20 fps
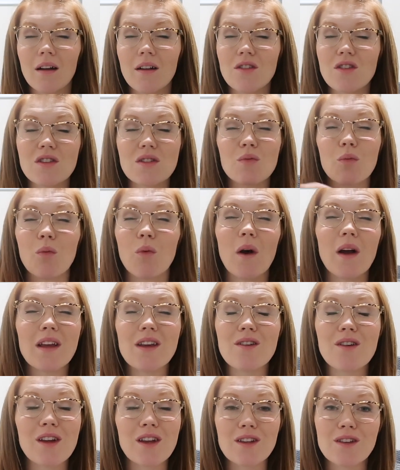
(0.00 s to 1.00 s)
just what
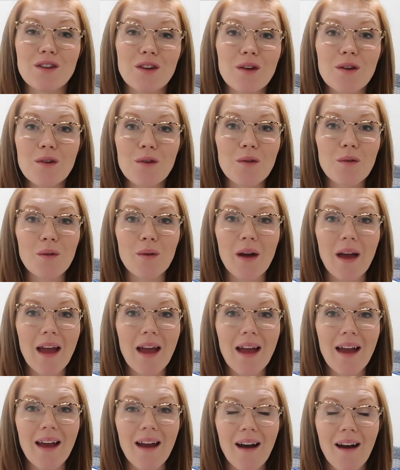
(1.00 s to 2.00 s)
you can do
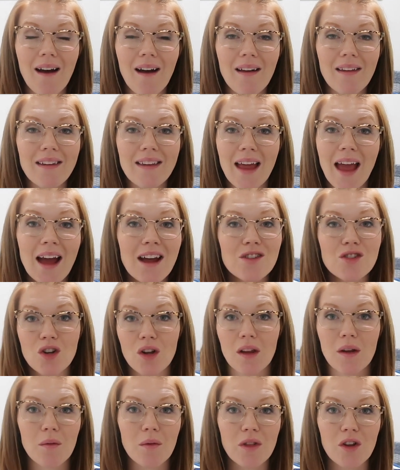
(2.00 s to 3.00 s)

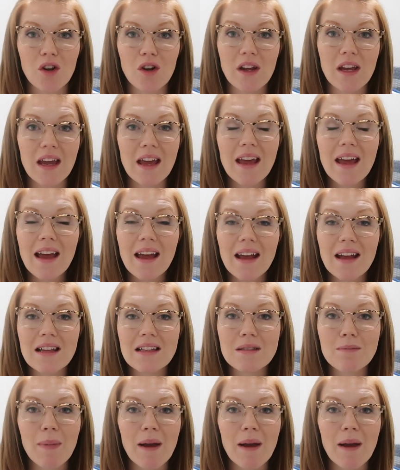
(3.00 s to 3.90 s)
naturally with your kids